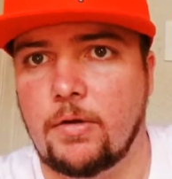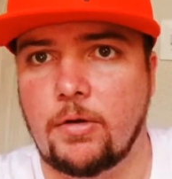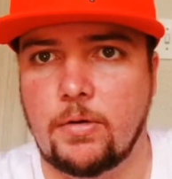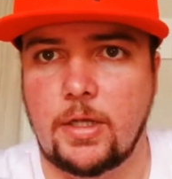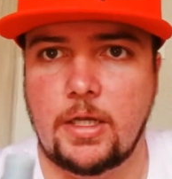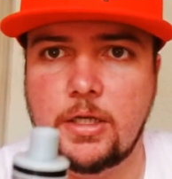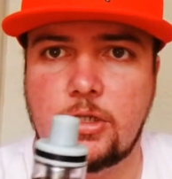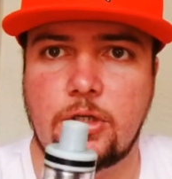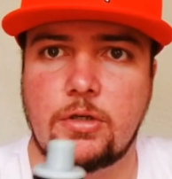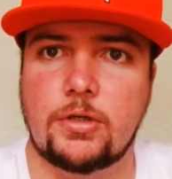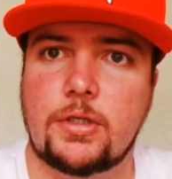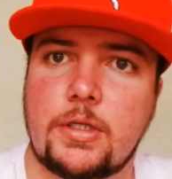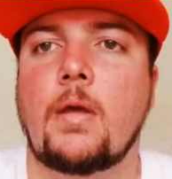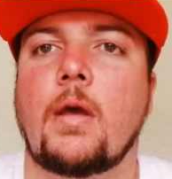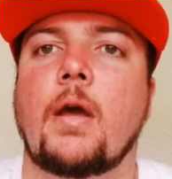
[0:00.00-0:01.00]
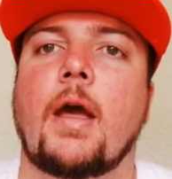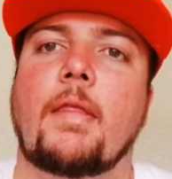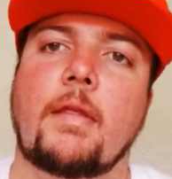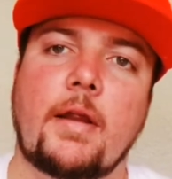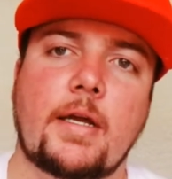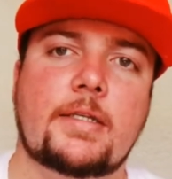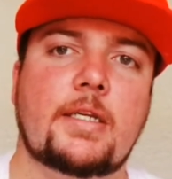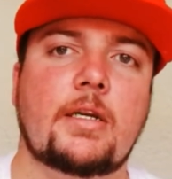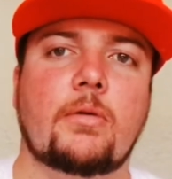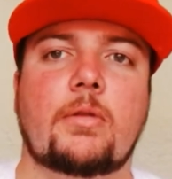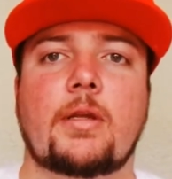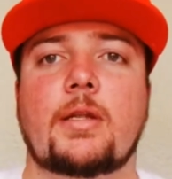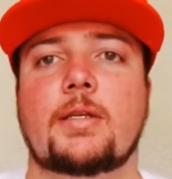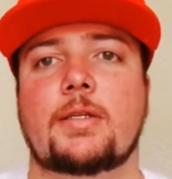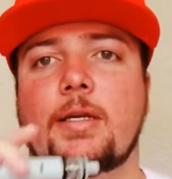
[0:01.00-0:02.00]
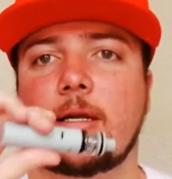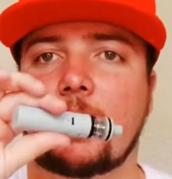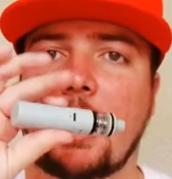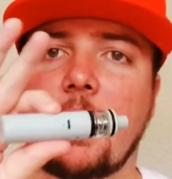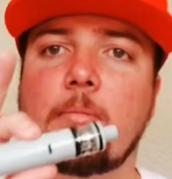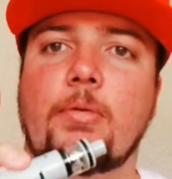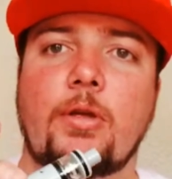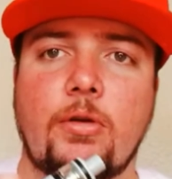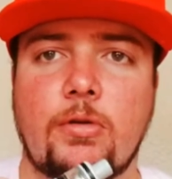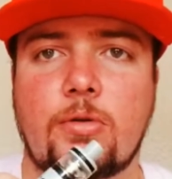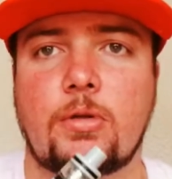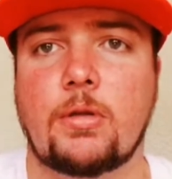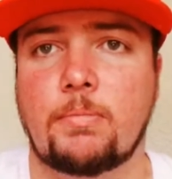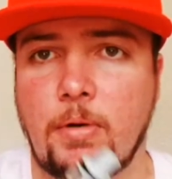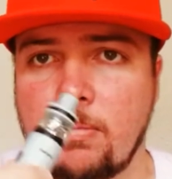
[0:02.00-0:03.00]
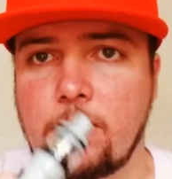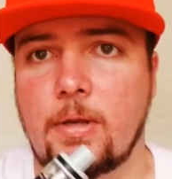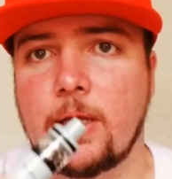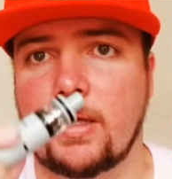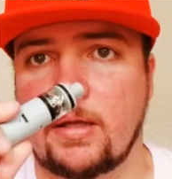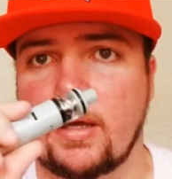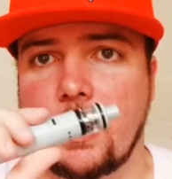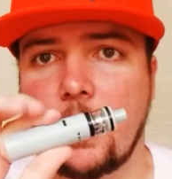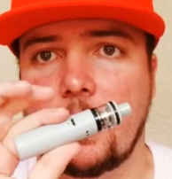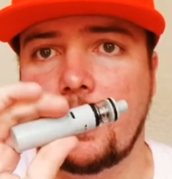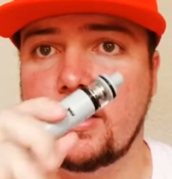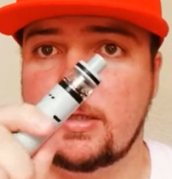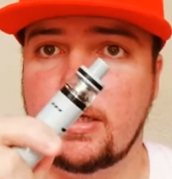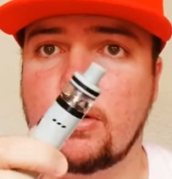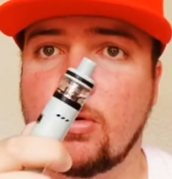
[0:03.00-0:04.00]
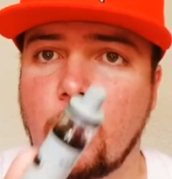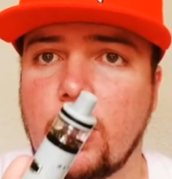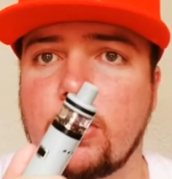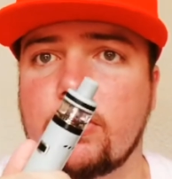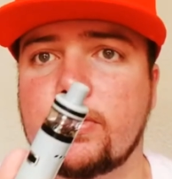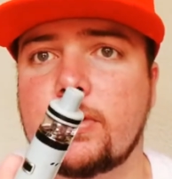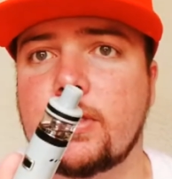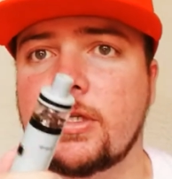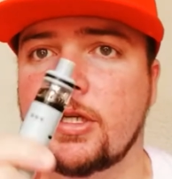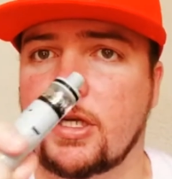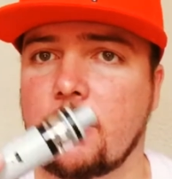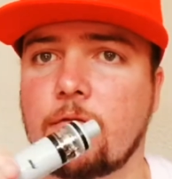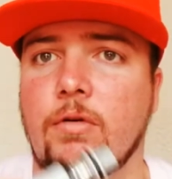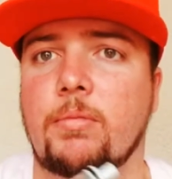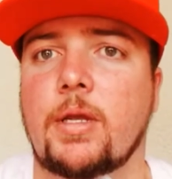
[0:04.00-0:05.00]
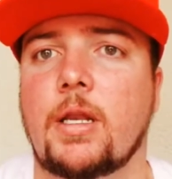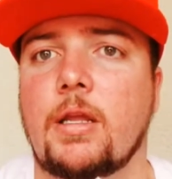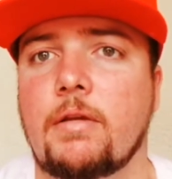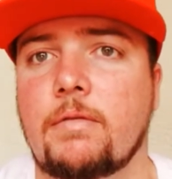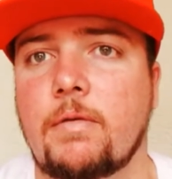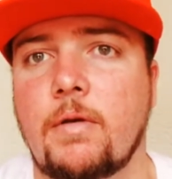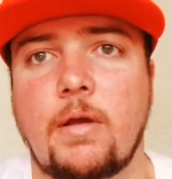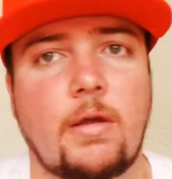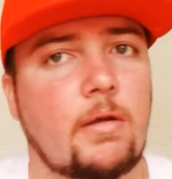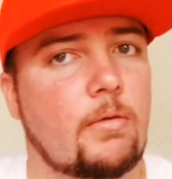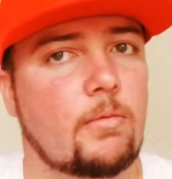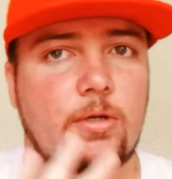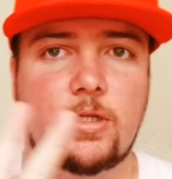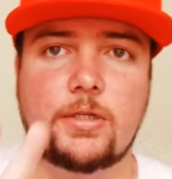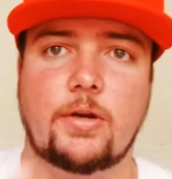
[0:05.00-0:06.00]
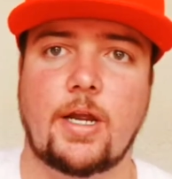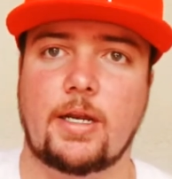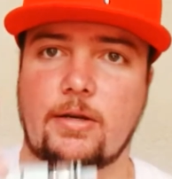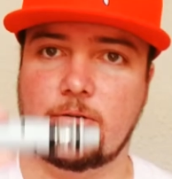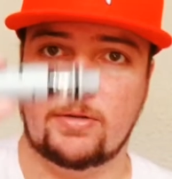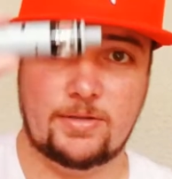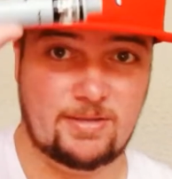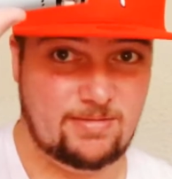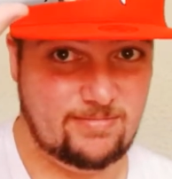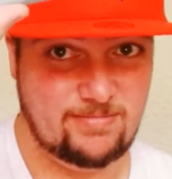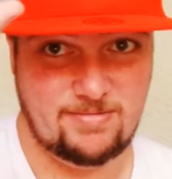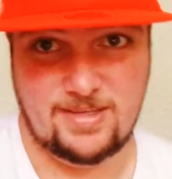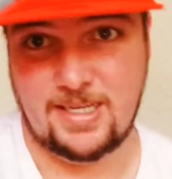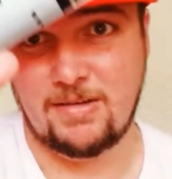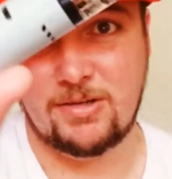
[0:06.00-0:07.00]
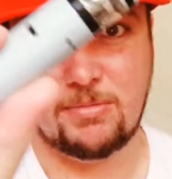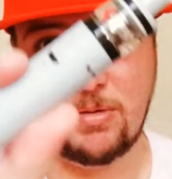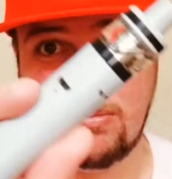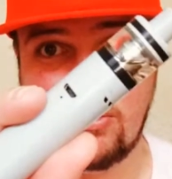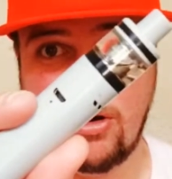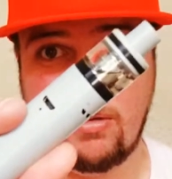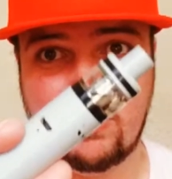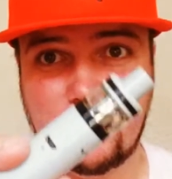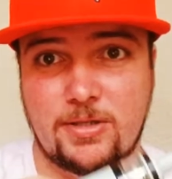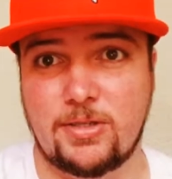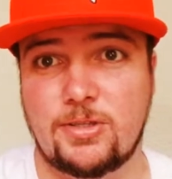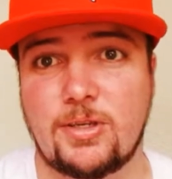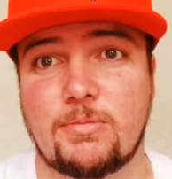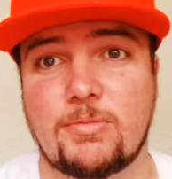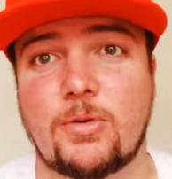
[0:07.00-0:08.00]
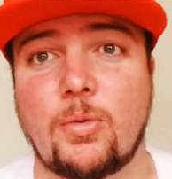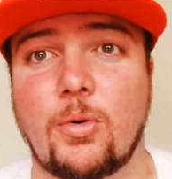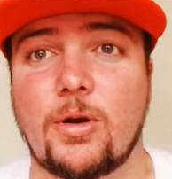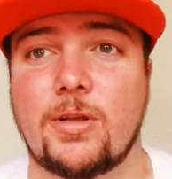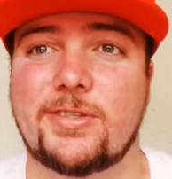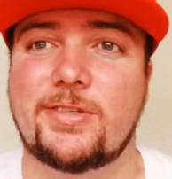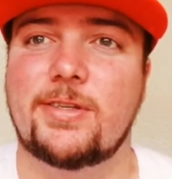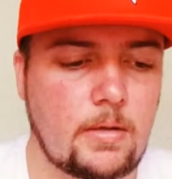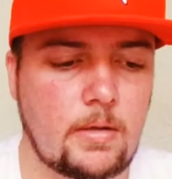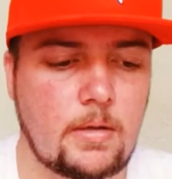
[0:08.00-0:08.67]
your iJust. The nice thing with it is it can be used with the popular EC coils that you get from Eleaf, which is great because it gives you a bit more options in terms of coils.